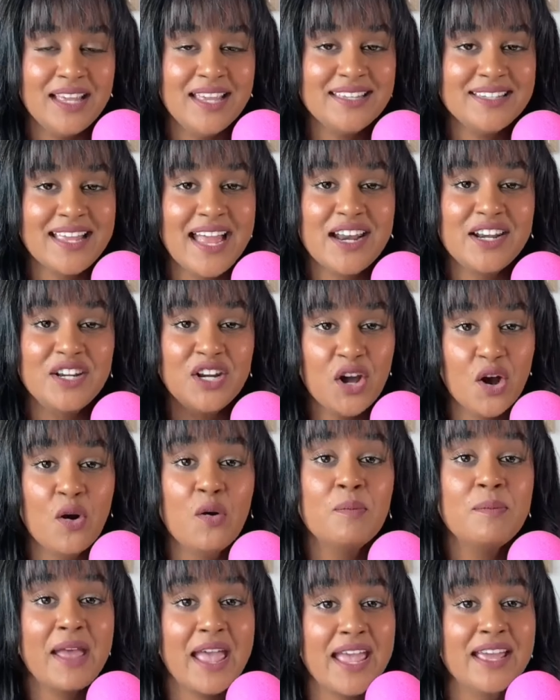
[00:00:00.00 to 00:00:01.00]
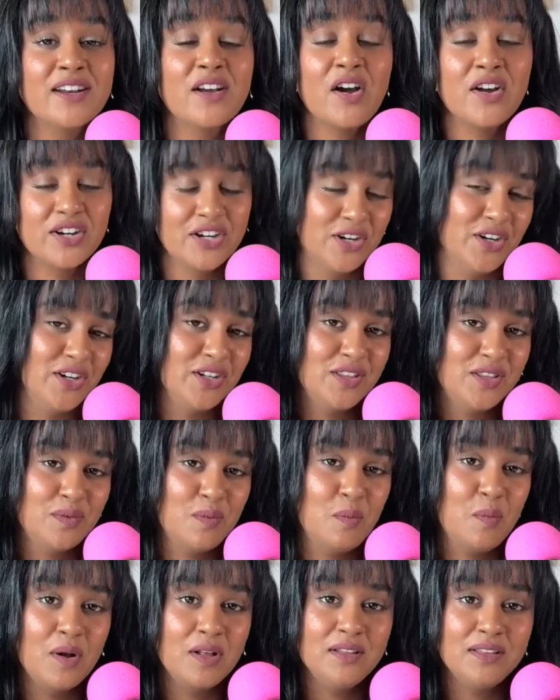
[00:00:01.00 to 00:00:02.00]
is that no man on earth
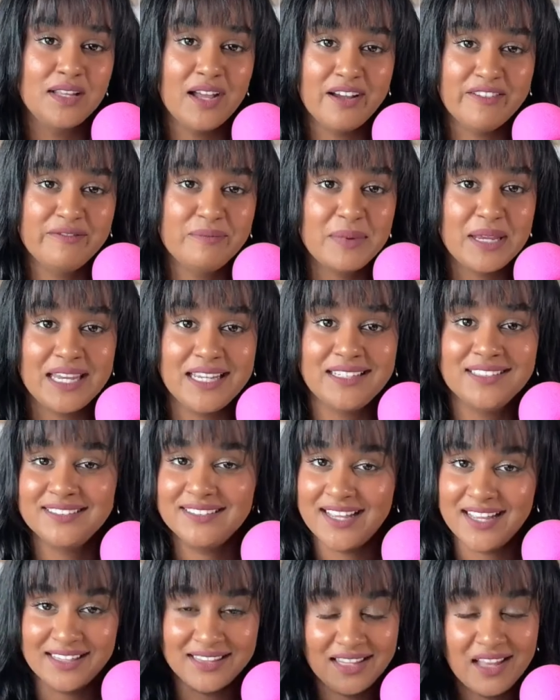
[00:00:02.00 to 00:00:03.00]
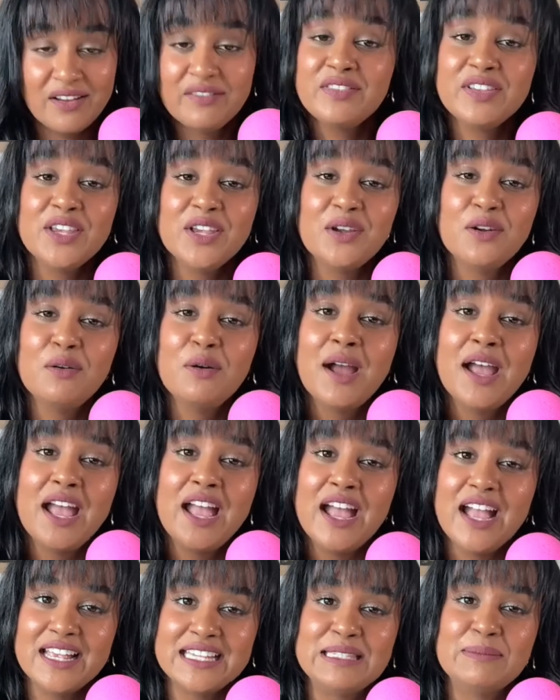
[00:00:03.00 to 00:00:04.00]
will love me and love you
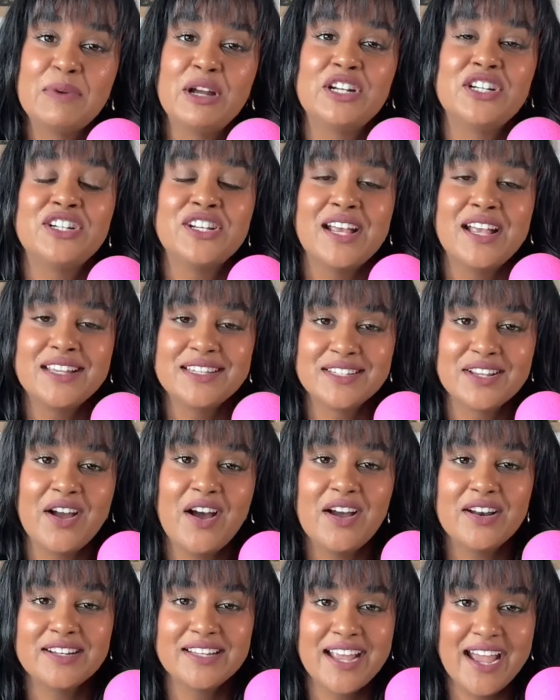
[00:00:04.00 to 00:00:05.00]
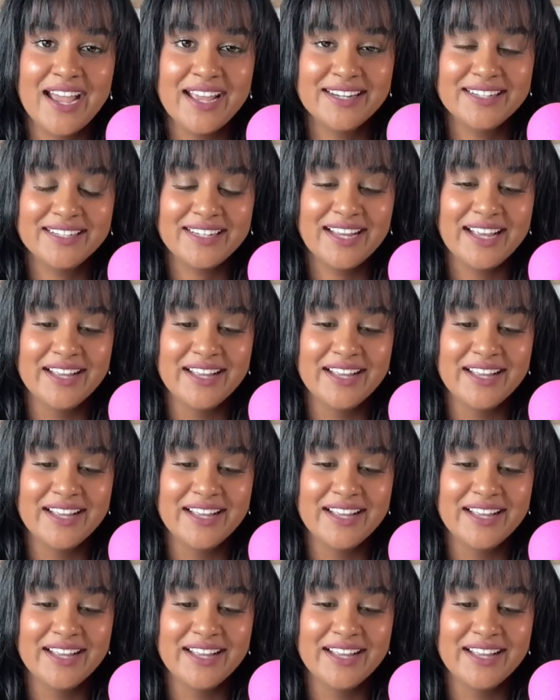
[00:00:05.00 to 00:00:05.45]
as much as God can.